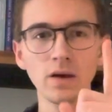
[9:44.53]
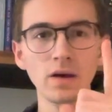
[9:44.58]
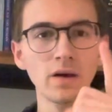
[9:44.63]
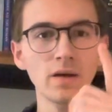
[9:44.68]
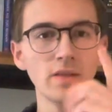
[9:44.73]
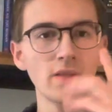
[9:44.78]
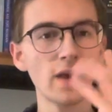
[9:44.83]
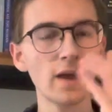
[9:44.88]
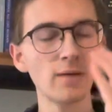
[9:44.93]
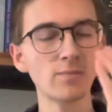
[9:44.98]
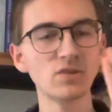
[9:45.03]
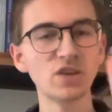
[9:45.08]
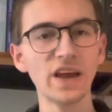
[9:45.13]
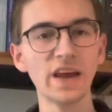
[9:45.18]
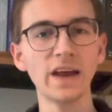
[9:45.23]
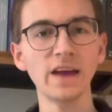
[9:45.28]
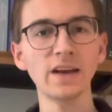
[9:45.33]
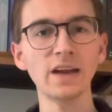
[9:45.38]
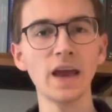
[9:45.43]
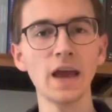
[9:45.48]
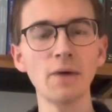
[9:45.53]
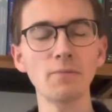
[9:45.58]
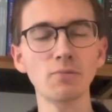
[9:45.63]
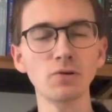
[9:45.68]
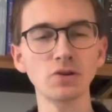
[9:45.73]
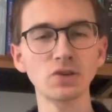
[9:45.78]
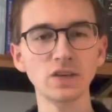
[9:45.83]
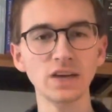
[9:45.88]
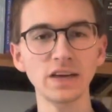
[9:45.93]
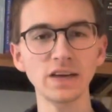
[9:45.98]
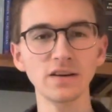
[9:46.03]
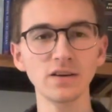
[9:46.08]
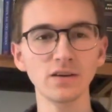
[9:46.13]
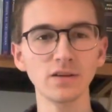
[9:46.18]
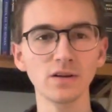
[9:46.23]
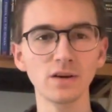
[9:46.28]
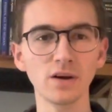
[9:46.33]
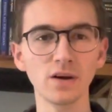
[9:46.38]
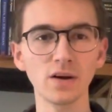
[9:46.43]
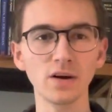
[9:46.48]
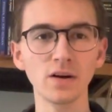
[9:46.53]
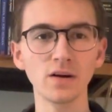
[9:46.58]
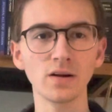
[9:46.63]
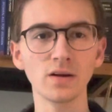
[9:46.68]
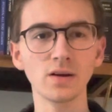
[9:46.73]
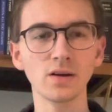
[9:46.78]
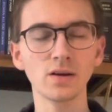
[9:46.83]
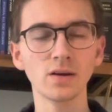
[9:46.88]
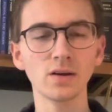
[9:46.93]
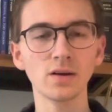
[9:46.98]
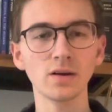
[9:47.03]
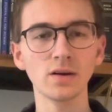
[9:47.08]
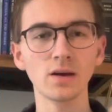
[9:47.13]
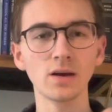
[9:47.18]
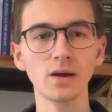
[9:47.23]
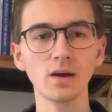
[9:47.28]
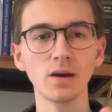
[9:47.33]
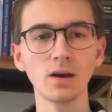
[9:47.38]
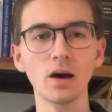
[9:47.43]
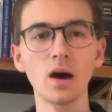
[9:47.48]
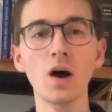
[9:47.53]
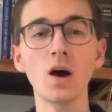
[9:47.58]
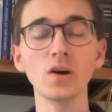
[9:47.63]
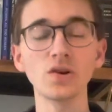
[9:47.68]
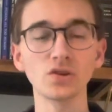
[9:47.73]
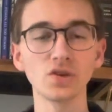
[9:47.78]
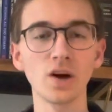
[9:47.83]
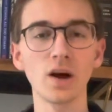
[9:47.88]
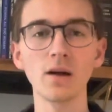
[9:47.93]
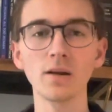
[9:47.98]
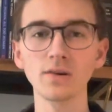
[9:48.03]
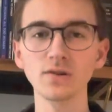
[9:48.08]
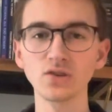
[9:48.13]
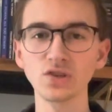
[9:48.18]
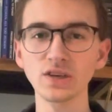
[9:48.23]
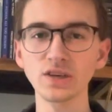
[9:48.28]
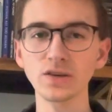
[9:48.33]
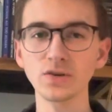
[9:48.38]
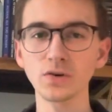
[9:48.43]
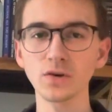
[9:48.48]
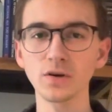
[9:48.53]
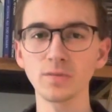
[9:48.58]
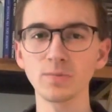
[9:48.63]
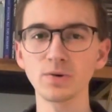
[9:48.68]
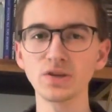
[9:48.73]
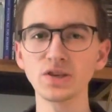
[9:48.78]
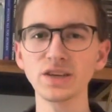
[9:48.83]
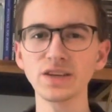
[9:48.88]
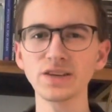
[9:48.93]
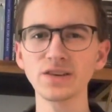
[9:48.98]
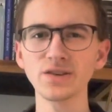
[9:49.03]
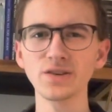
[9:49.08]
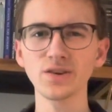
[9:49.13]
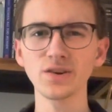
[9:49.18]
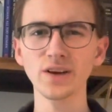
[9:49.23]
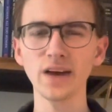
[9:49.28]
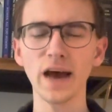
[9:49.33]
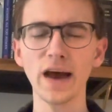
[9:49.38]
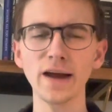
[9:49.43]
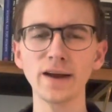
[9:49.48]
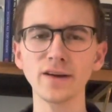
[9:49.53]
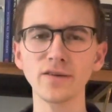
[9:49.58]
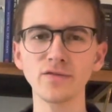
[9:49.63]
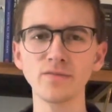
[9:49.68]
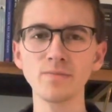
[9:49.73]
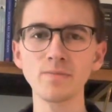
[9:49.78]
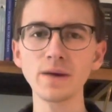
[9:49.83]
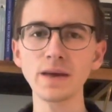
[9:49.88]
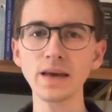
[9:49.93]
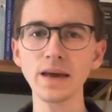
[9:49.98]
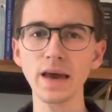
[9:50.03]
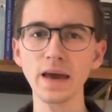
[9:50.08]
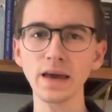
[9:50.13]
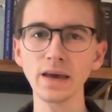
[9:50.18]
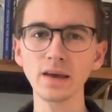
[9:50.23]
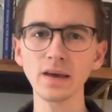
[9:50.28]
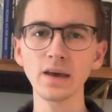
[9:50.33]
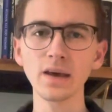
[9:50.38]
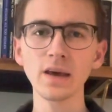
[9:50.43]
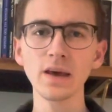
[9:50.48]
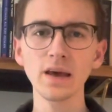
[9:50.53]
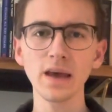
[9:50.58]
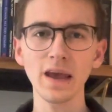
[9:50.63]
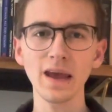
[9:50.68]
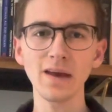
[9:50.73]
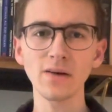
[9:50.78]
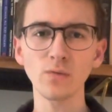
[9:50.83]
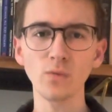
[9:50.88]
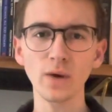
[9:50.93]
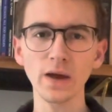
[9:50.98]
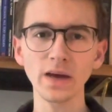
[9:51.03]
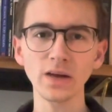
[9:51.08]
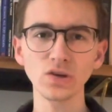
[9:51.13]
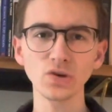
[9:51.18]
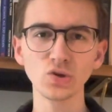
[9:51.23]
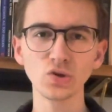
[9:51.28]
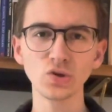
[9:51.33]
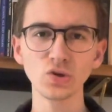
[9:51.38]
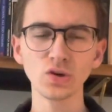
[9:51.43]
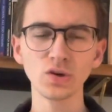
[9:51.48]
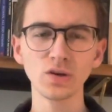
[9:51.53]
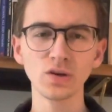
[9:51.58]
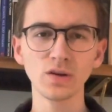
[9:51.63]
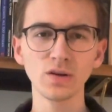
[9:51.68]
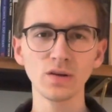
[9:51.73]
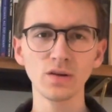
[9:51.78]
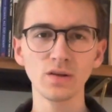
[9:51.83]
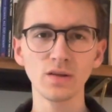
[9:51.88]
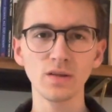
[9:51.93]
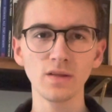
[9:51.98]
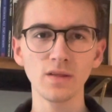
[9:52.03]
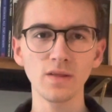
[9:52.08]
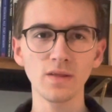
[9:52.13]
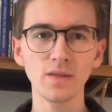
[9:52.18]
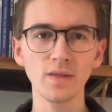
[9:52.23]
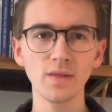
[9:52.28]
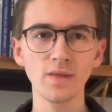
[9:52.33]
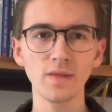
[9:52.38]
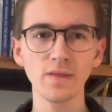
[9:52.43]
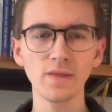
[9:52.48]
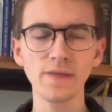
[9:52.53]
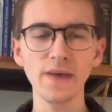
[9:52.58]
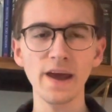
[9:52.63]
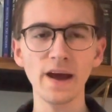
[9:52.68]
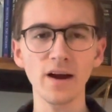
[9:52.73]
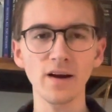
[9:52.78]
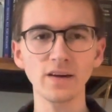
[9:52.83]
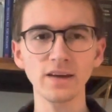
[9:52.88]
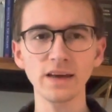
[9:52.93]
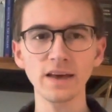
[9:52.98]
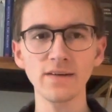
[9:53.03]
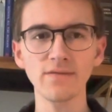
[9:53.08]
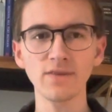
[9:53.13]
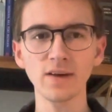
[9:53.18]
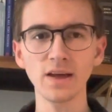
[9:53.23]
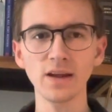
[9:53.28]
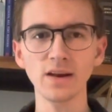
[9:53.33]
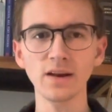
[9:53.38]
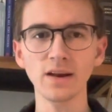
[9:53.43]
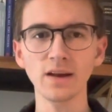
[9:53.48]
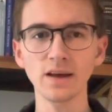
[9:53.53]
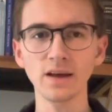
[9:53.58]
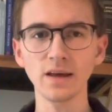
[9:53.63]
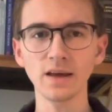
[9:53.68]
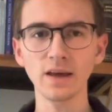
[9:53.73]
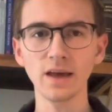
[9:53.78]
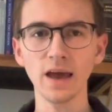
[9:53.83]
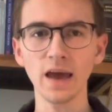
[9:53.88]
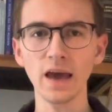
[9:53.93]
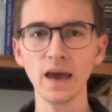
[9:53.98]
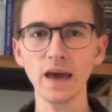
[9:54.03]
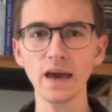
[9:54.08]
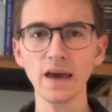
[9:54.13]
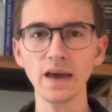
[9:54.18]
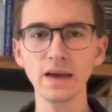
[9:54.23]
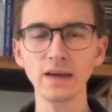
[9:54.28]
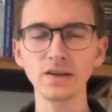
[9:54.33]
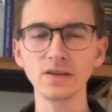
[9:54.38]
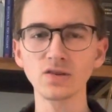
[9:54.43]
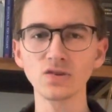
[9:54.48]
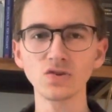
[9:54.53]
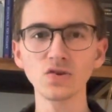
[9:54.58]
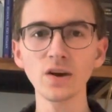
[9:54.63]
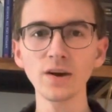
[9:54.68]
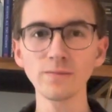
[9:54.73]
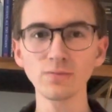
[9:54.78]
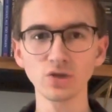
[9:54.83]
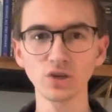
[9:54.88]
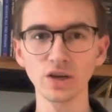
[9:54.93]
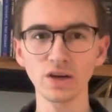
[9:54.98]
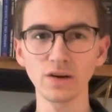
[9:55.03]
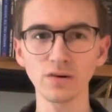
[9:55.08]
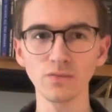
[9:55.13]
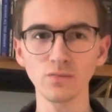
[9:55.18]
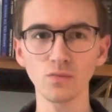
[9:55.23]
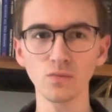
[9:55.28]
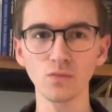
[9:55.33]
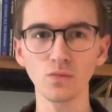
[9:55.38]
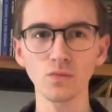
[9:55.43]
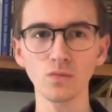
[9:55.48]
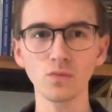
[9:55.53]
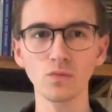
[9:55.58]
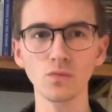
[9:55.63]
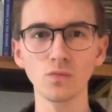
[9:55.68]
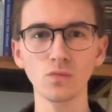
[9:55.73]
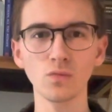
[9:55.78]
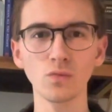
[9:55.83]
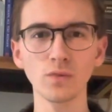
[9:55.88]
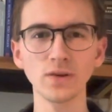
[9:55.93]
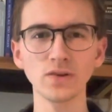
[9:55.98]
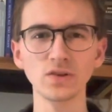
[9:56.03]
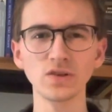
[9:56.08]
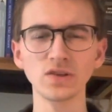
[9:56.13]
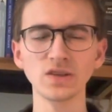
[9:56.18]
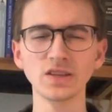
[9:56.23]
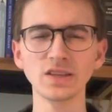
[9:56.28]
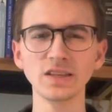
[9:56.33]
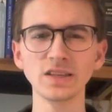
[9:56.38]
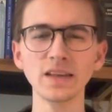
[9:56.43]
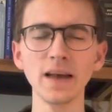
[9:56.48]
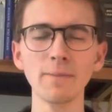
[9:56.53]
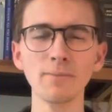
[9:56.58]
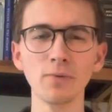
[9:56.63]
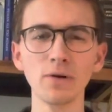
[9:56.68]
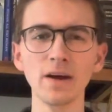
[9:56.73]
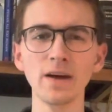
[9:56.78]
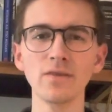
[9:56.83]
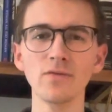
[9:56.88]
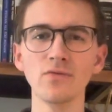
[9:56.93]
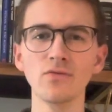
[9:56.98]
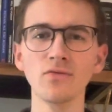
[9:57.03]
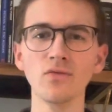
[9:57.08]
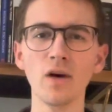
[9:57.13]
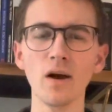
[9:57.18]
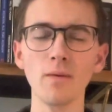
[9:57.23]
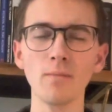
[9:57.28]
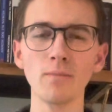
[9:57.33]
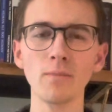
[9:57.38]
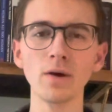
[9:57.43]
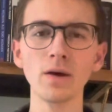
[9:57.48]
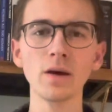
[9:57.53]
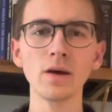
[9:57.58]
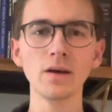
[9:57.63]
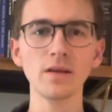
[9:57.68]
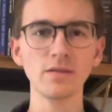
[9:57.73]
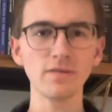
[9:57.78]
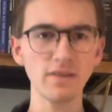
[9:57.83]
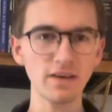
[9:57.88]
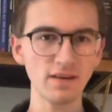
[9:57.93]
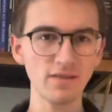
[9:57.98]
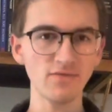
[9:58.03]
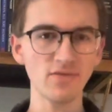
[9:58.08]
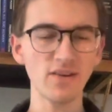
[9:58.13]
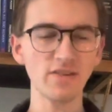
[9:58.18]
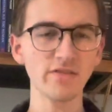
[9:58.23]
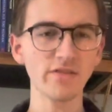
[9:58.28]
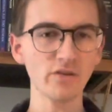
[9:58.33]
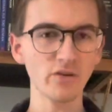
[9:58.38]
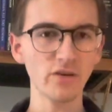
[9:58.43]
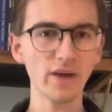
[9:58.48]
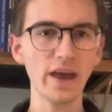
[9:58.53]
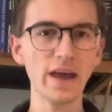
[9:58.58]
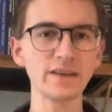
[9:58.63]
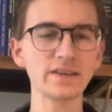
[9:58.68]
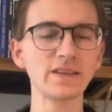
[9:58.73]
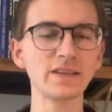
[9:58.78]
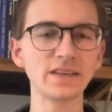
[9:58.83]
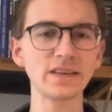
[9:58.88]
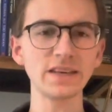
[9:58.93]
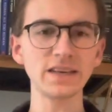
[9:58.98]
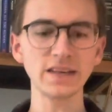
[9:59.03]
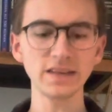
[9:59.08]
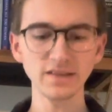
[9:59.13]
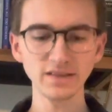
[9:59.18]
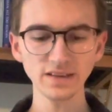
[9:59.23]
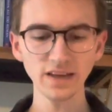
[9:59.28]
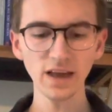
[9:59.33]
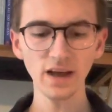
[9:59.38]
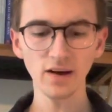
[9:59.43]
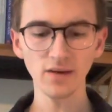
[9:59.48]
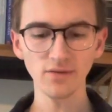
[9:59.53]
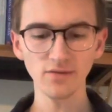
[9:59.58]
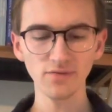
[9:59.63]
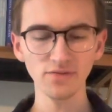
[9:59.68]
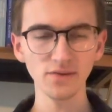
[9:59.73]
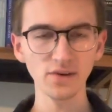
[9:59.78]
they obtain a particular ontology or a particular kind of being in which they are given a description which is separate from the physical entity itself.